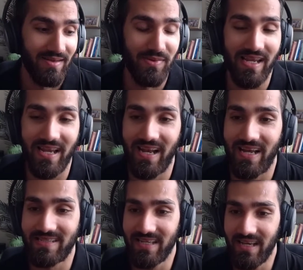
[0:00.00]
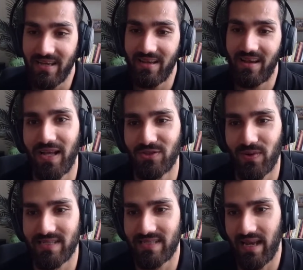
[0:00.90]
being an IC, and so I
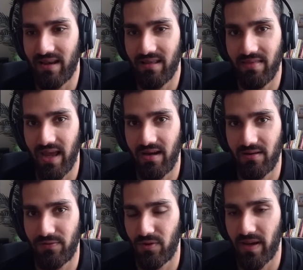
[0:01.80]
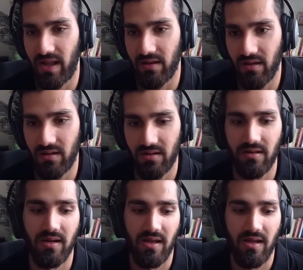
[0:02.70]
stayed in there for about a year.